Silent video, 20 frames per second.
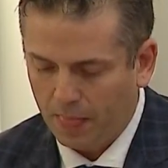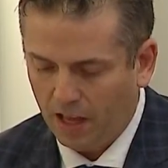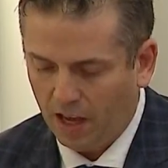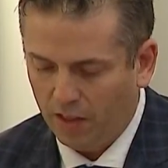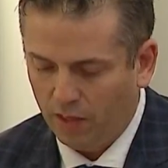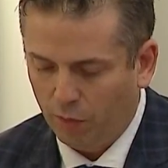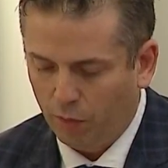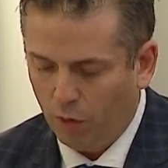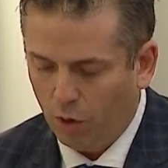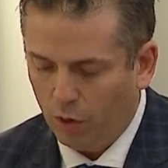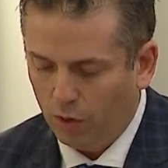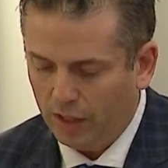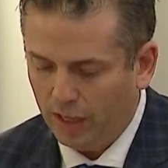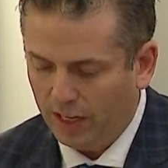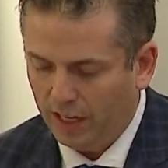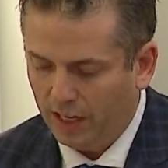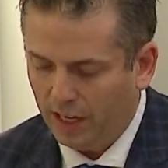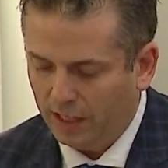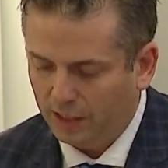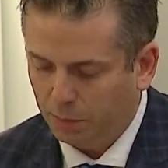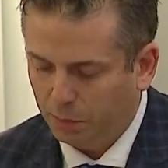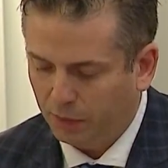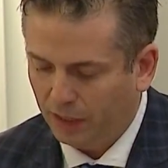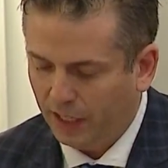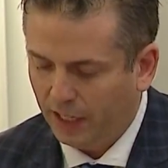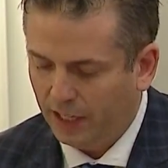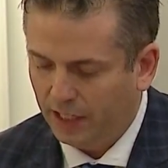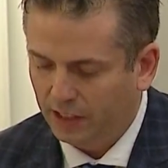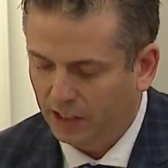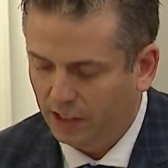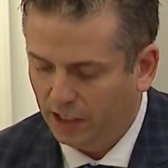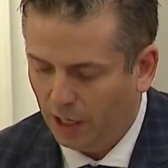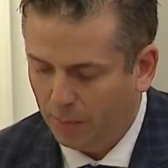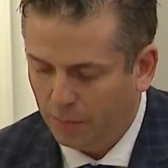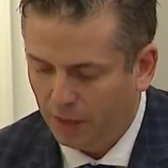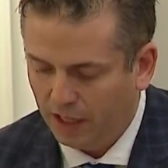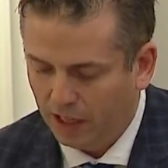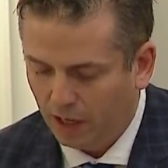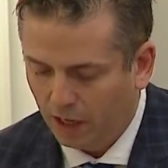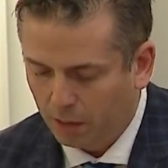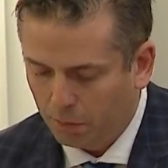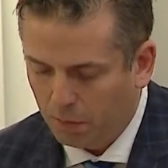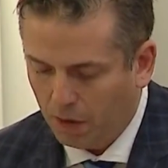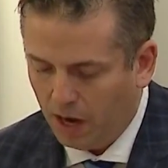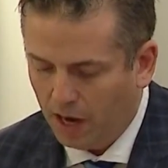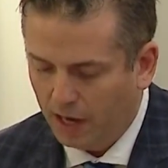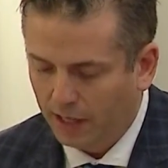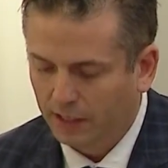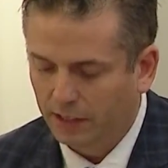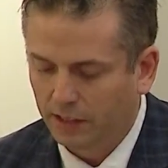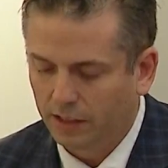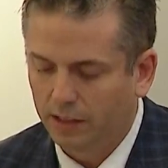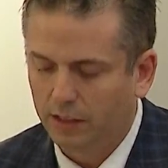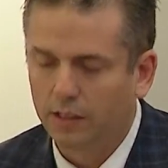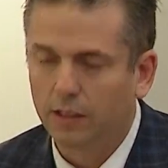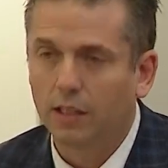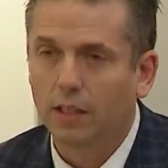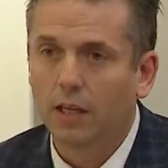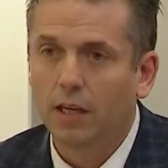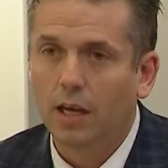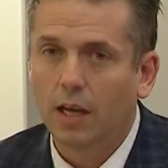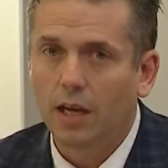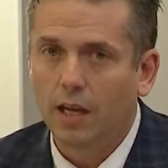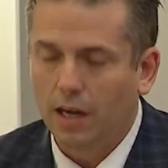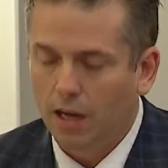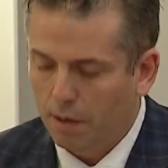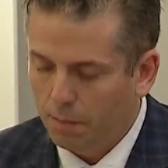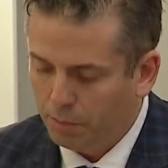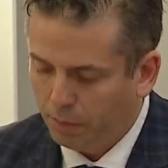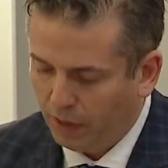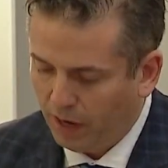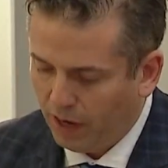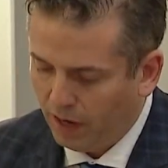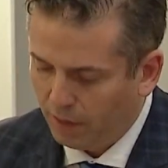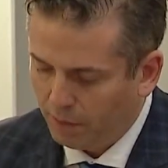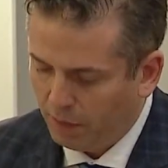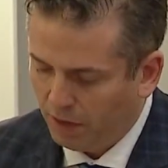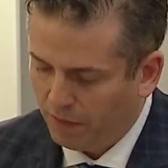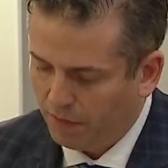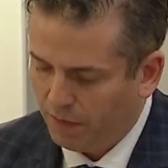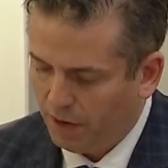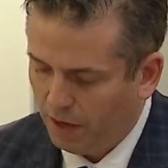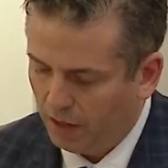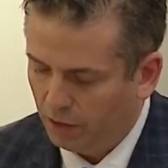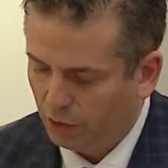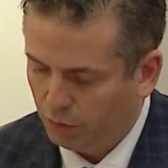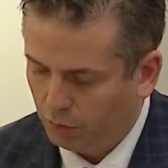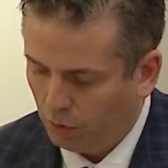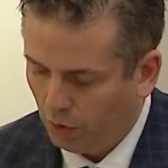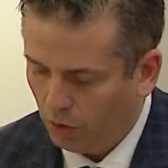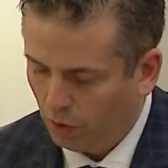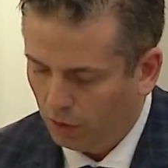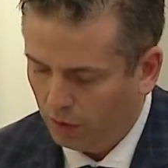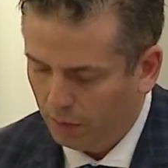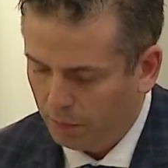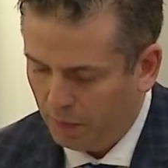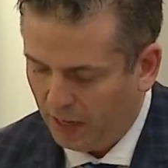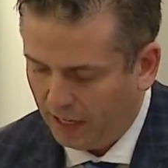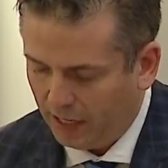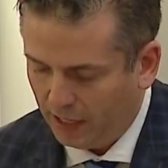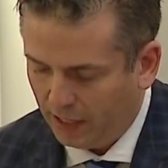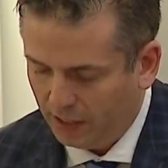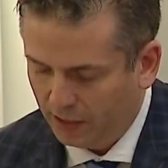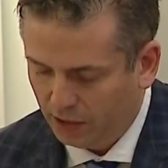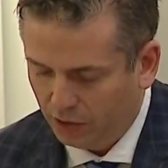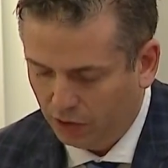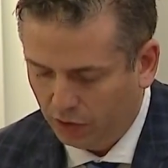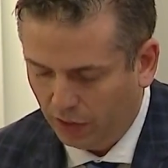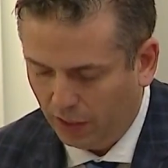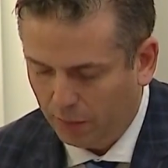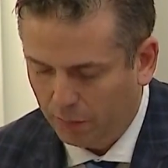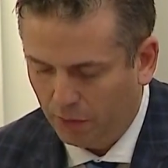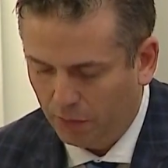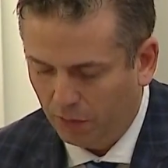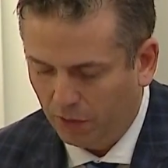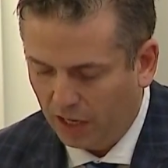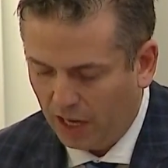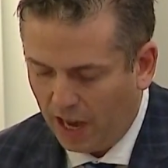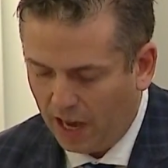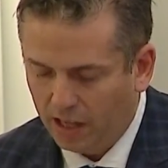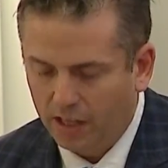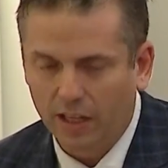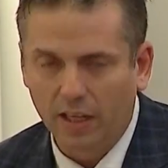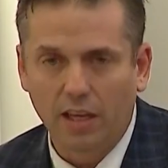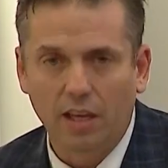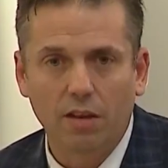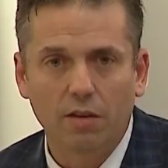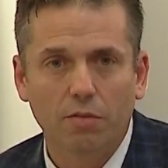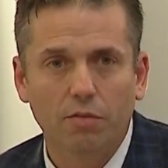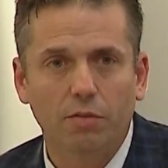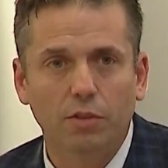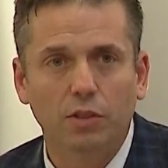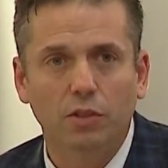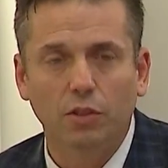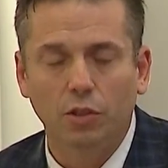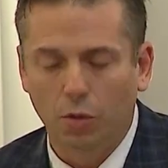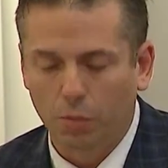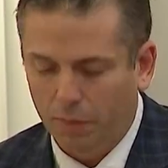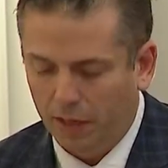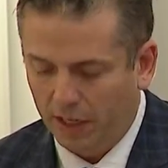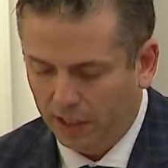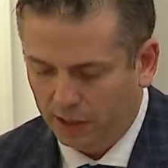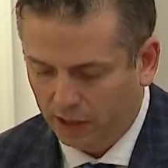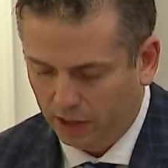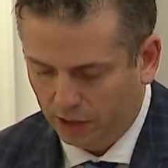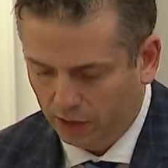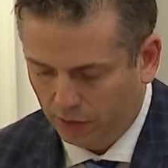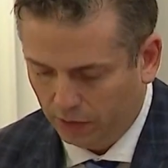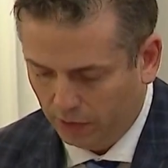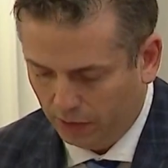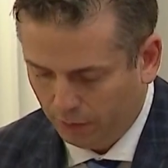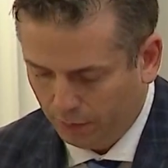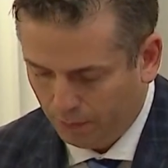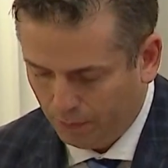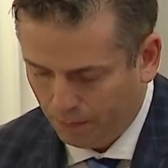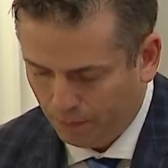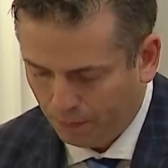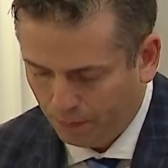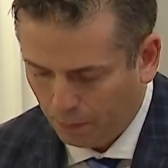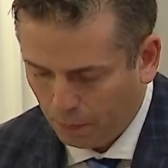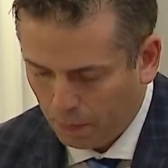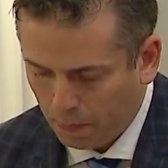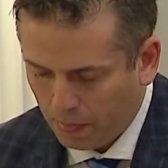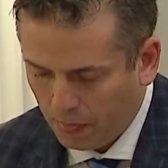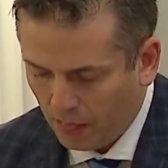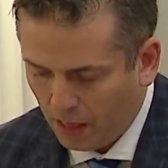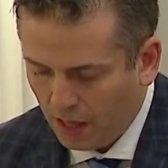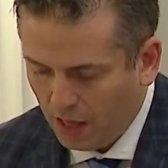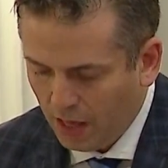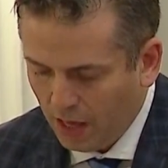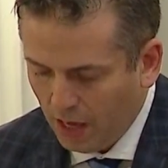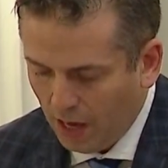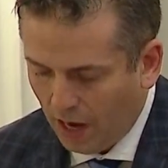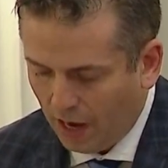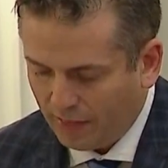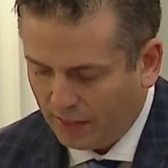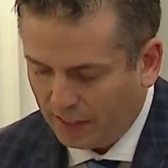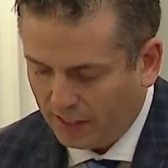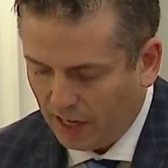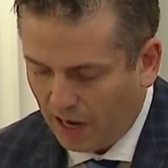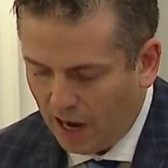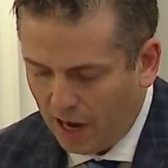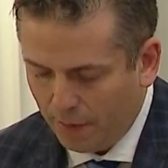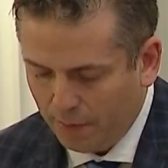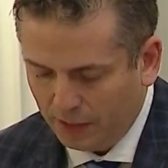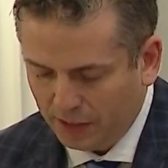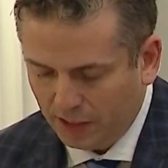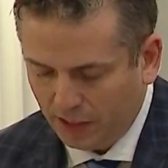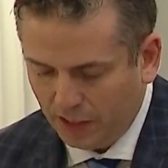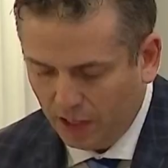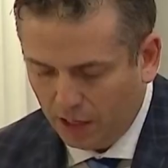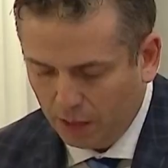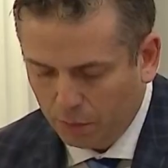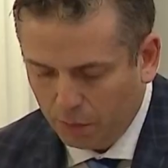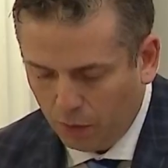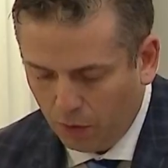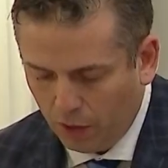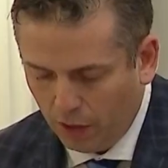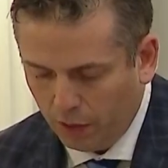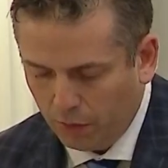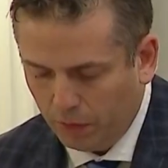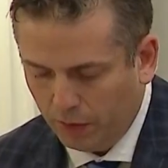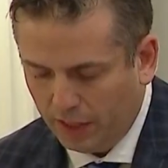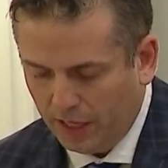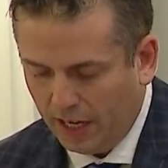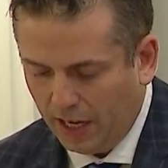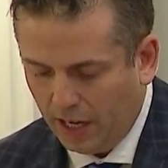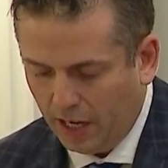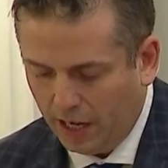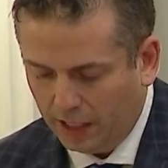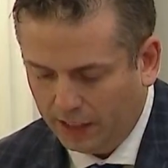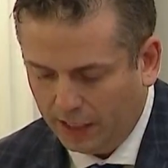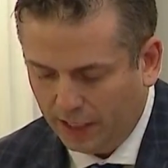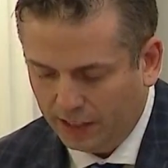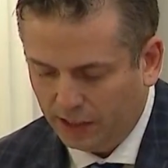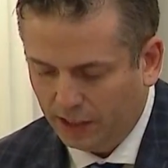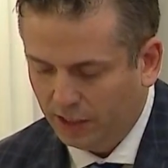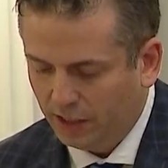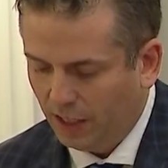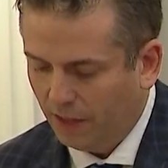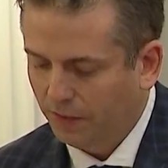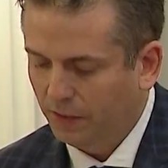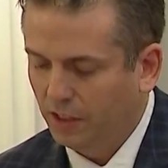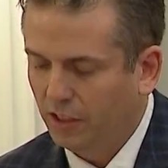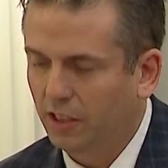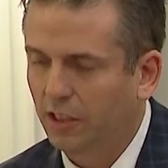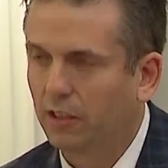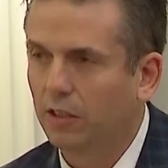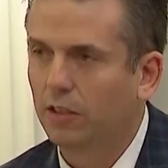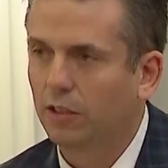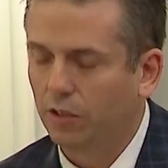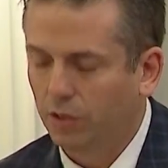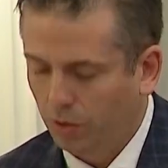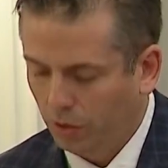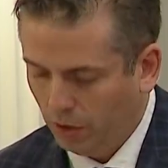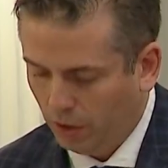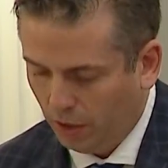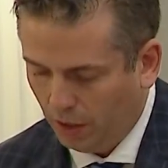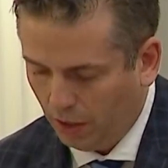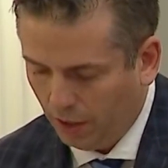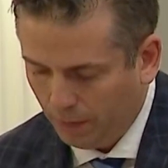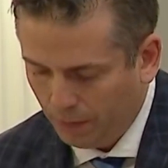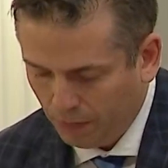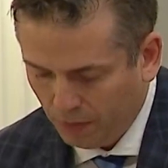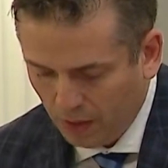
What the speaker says: and the role that it has played in shaping young minds. And I am proud of my father's role in making his dream a reality for so many children. At the time, as a young boy with attention deficit disorder,